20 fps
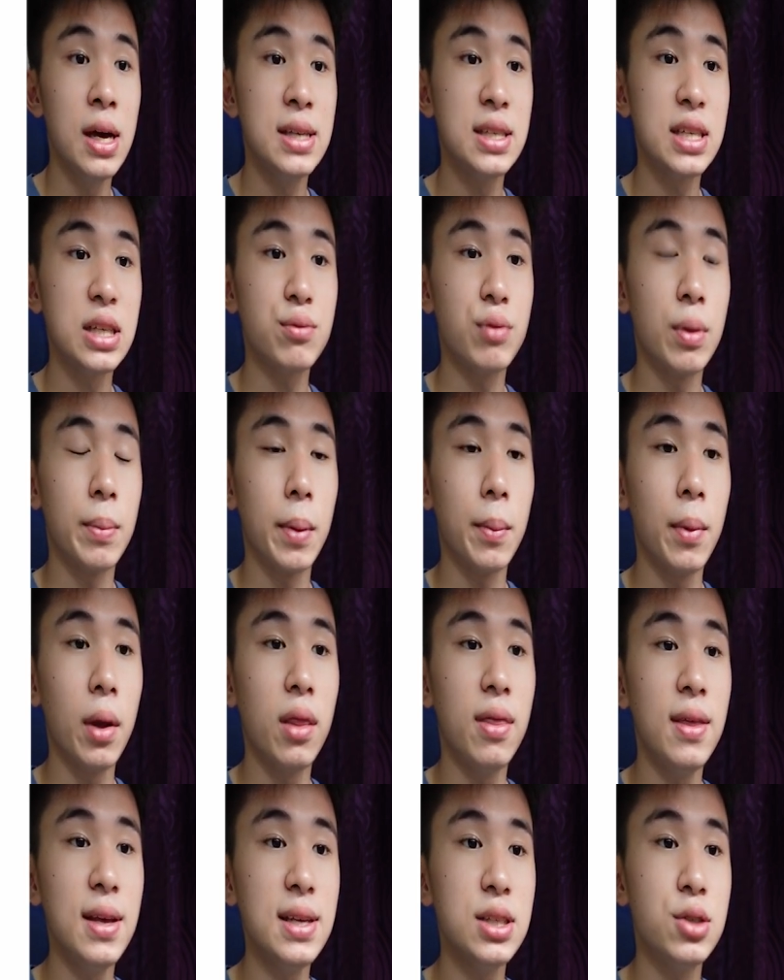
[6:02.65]
Just remember,
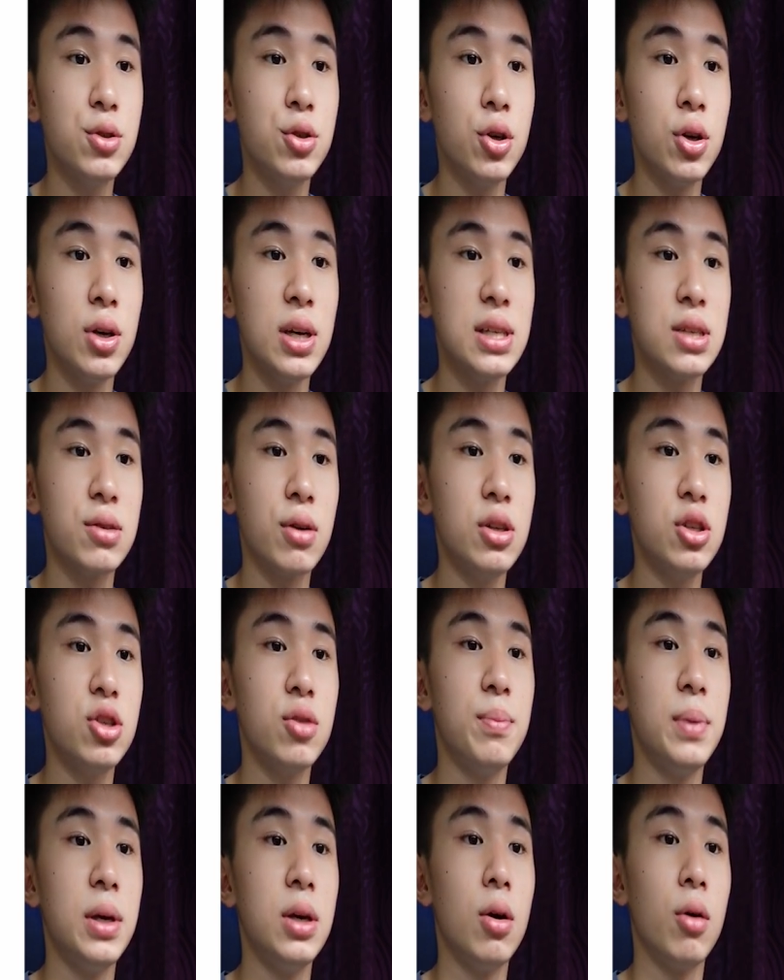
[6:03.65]
this G is going to
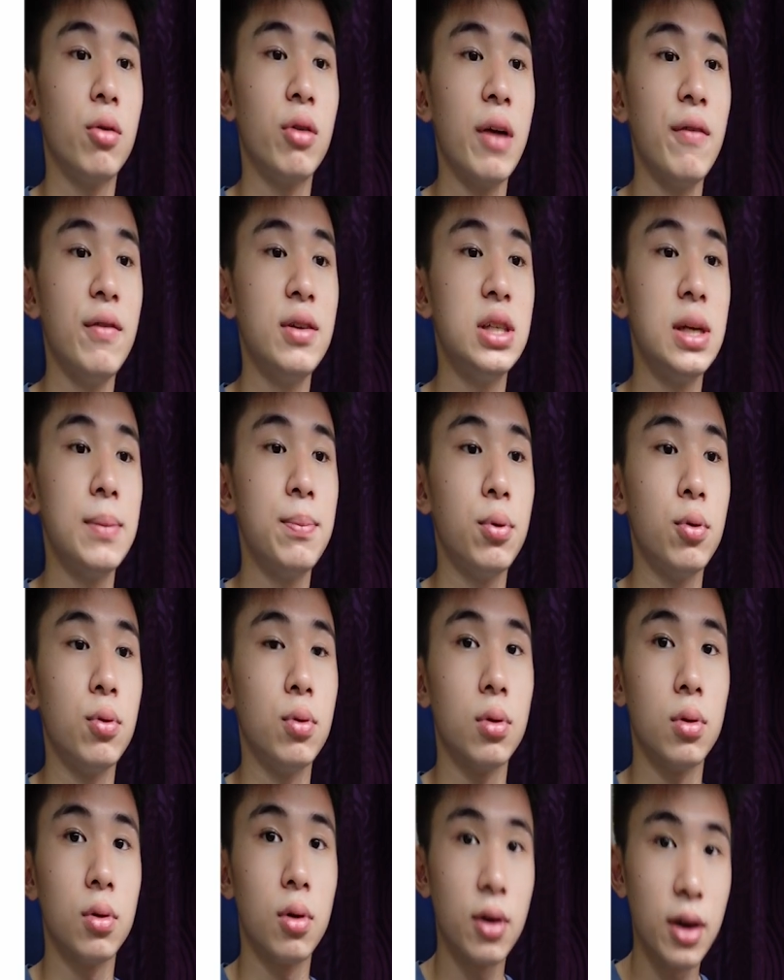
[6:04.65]
be your gravity
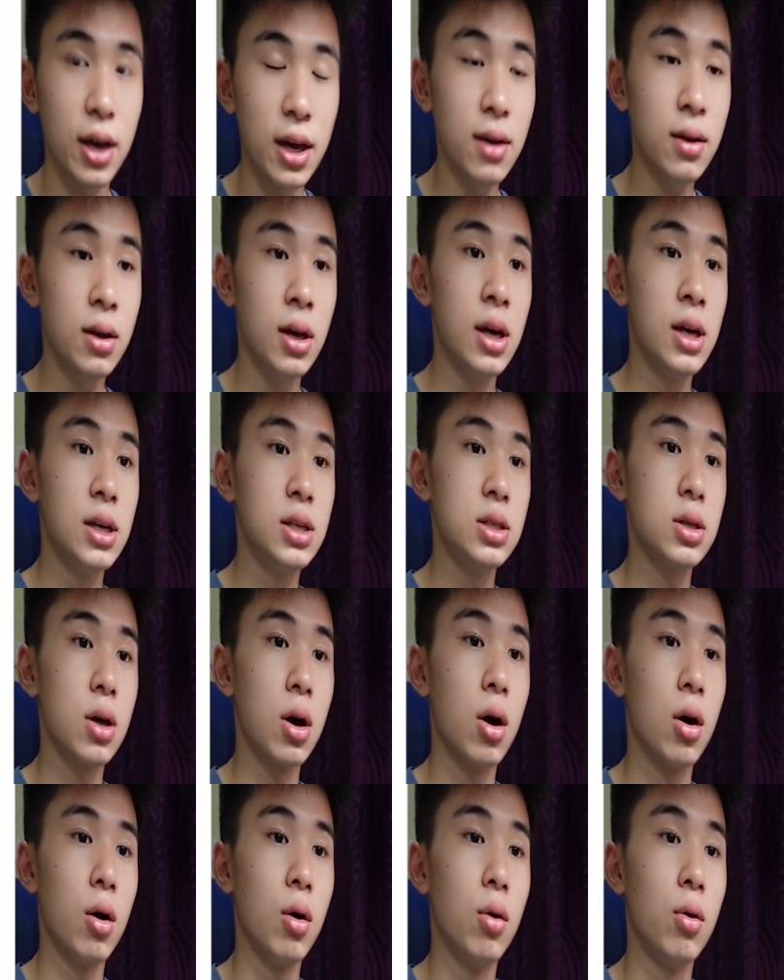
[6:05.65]
pull. Okay,
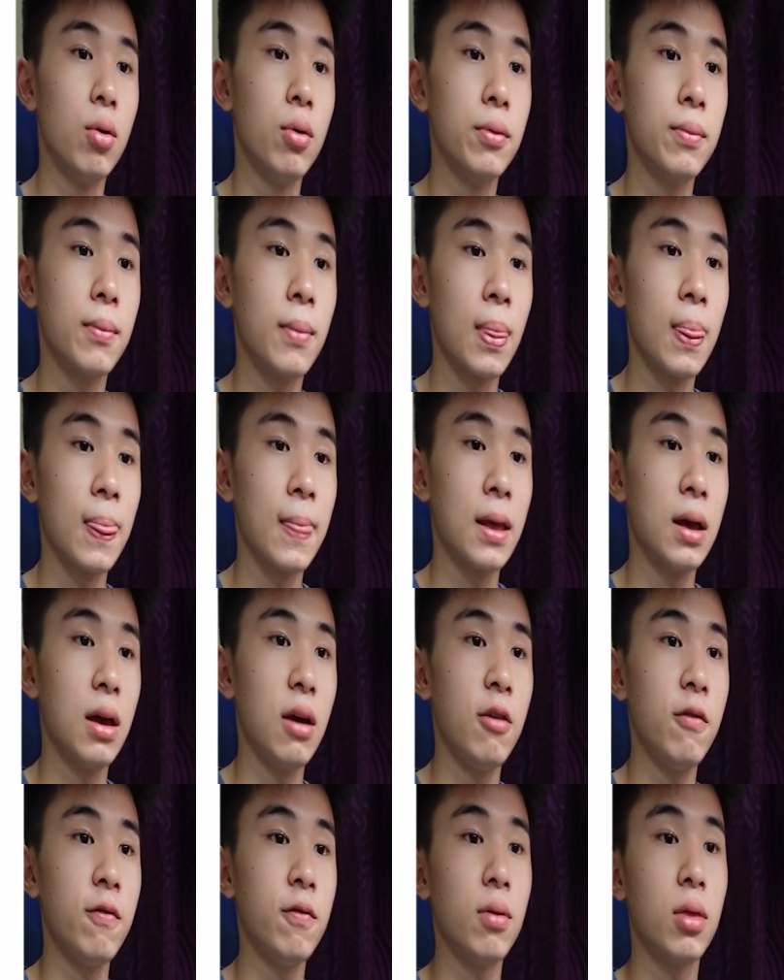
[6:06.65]
so
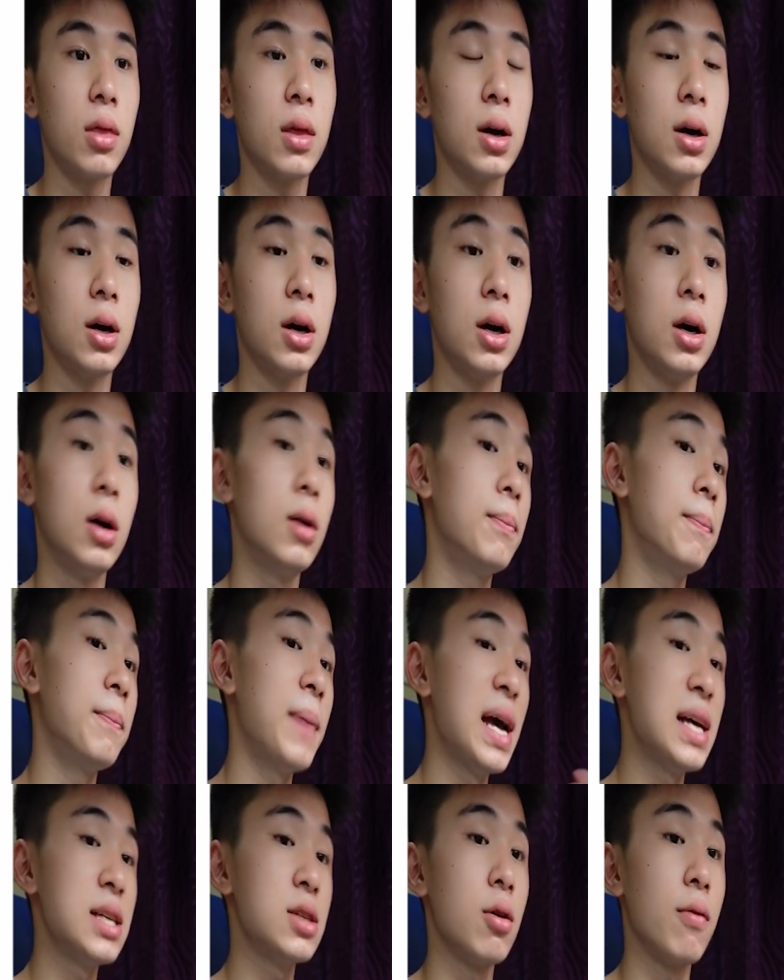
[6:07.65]
if the
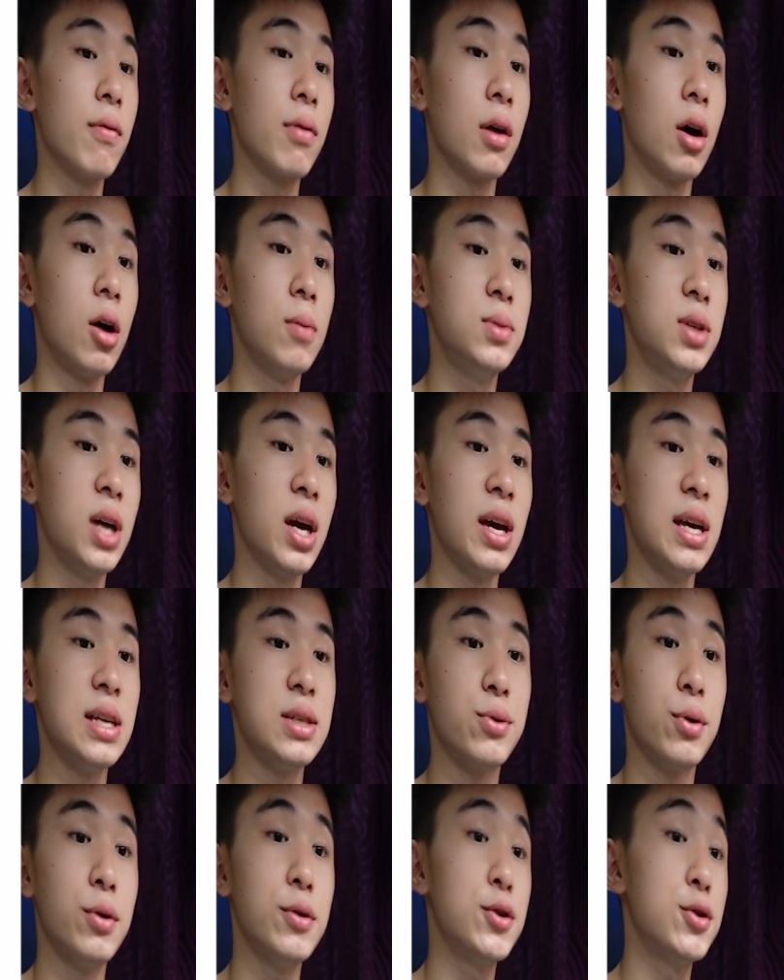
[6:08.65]
mass of the object is
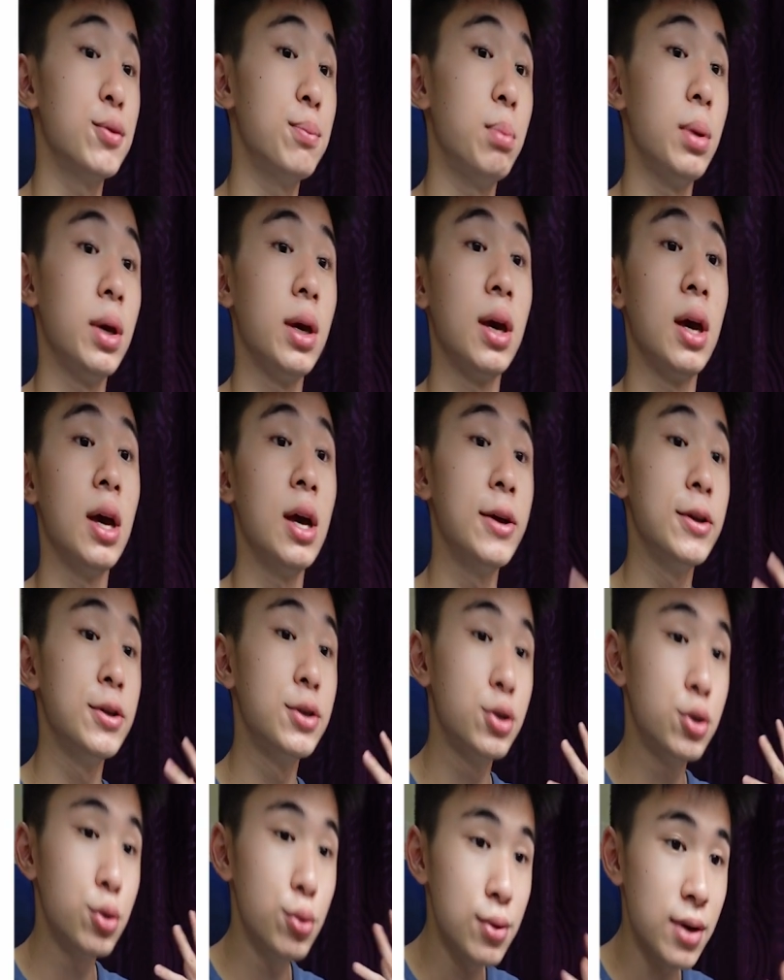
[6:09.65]
going to be
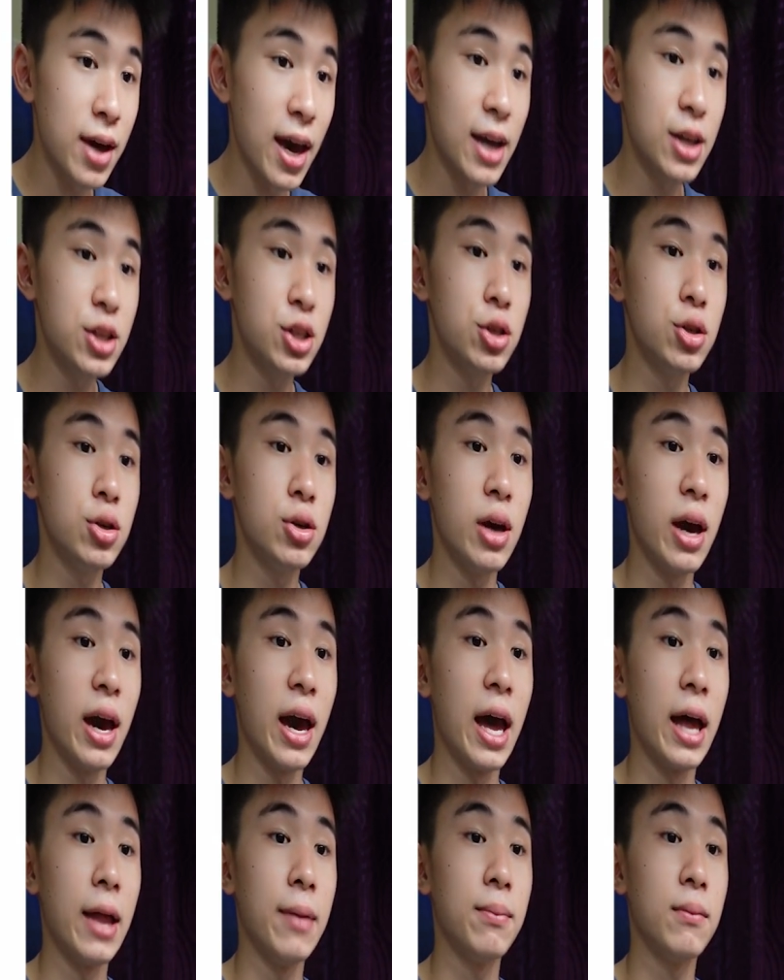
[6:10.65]
2 kg,
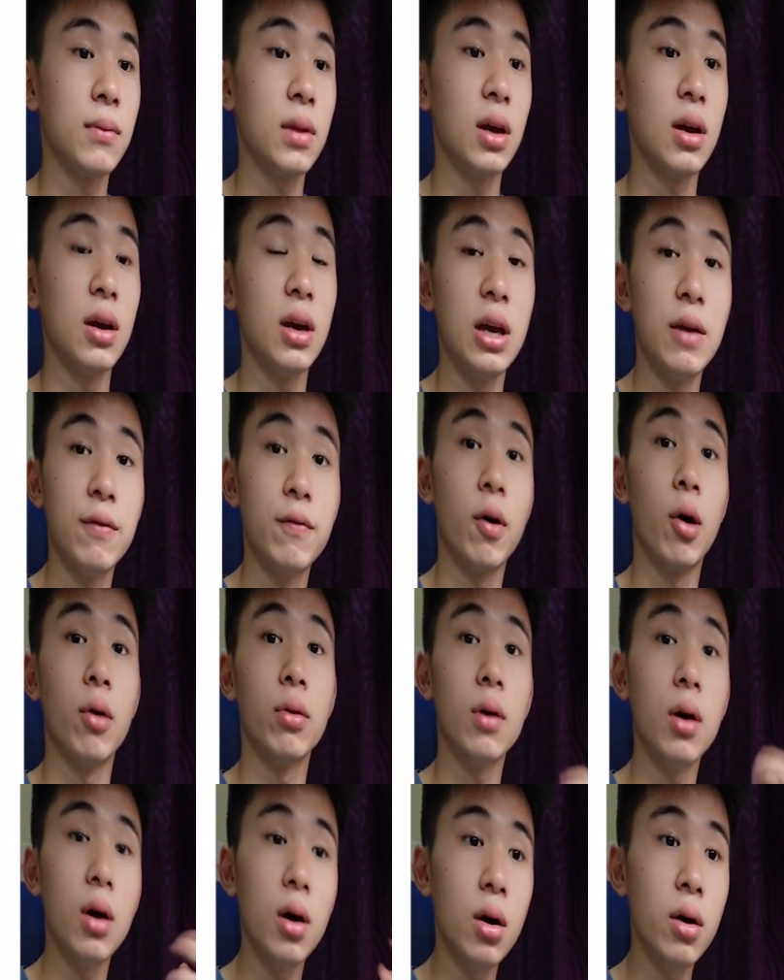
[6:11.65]
and if
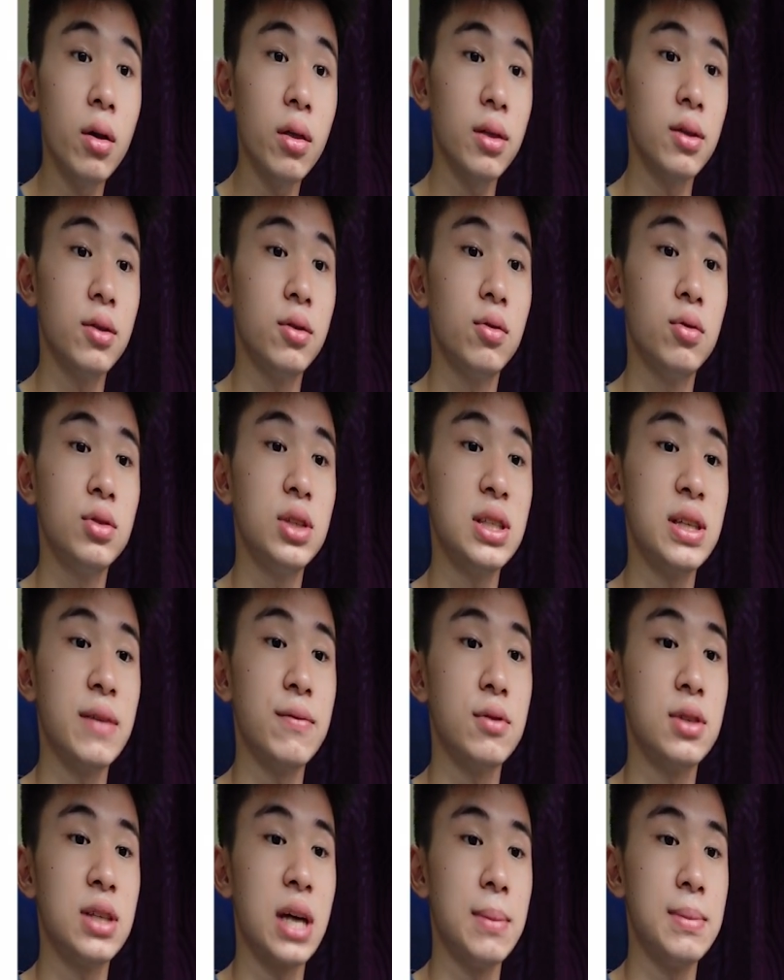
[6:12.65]
on earth, you just have
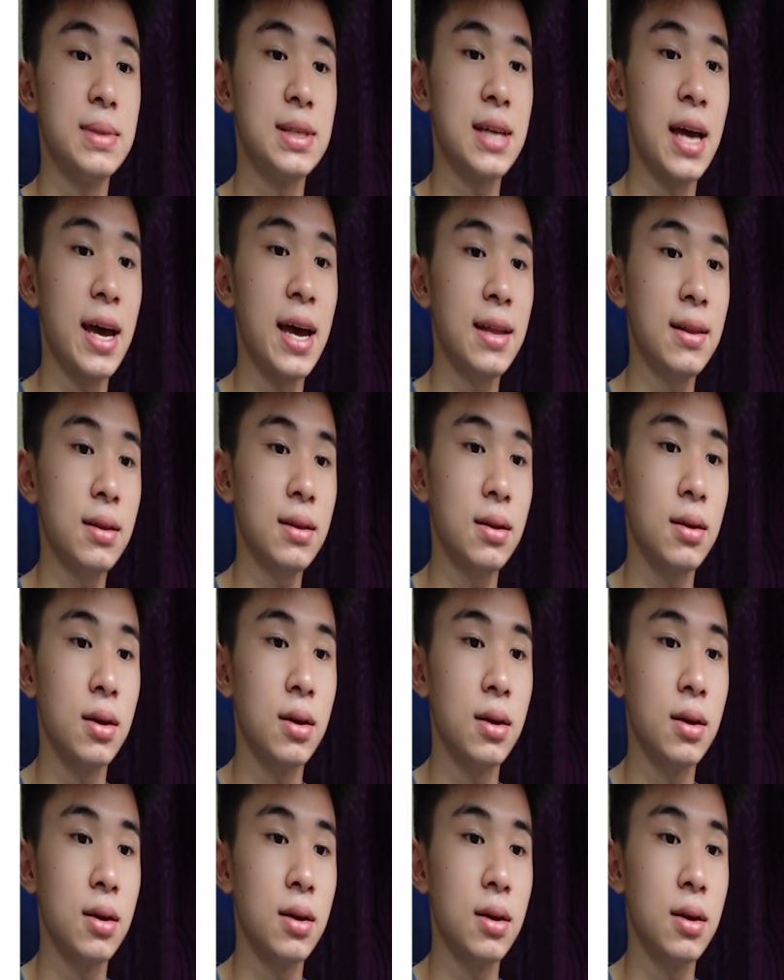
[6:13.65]
to times 10,